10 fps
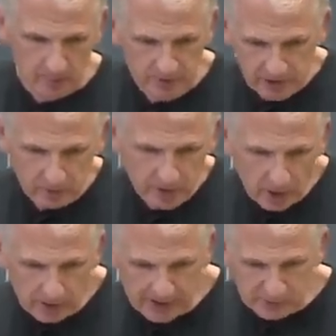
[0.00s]

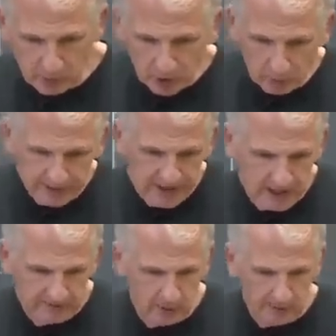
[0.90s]
Because we're all really
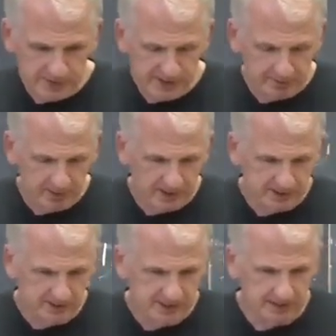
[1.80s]
kind of all the same place
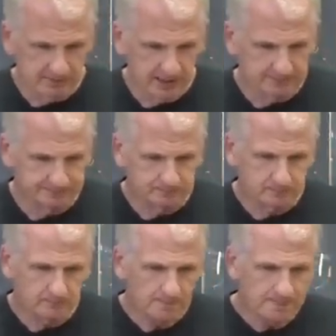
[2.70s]
in the same time.
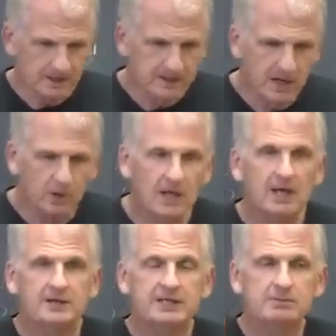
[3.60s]
Now,
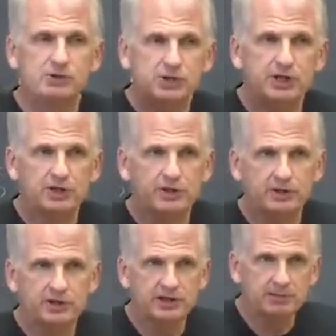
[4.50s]

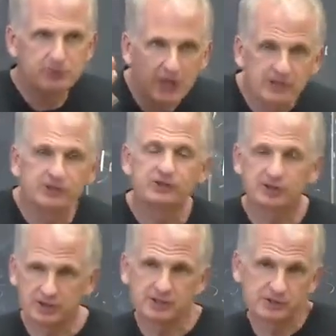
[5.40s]
the objections
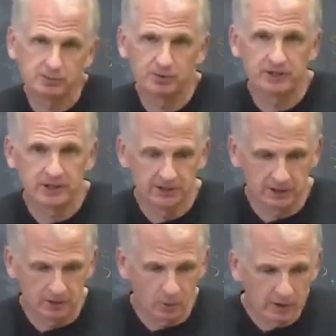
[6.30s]
to this are pretty
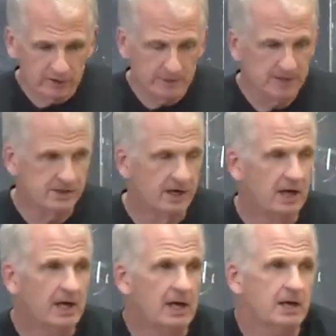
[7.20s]
clear. One of them is,
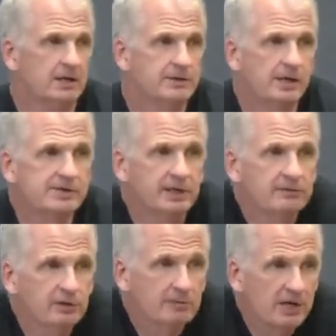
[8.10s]
does
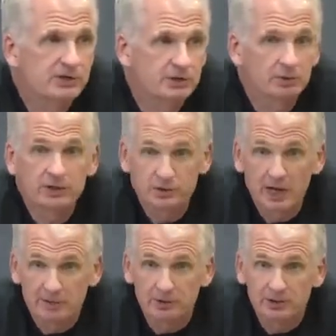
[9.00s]
information really
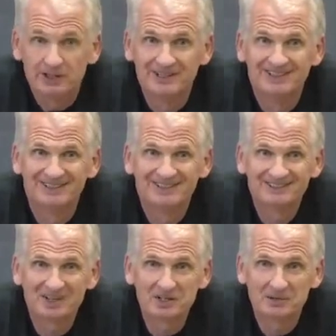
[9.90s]
travel,
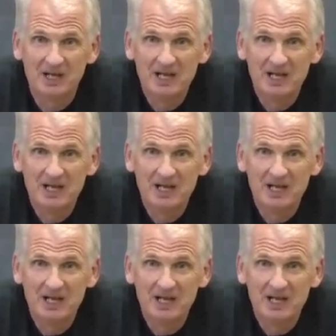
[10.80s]
right?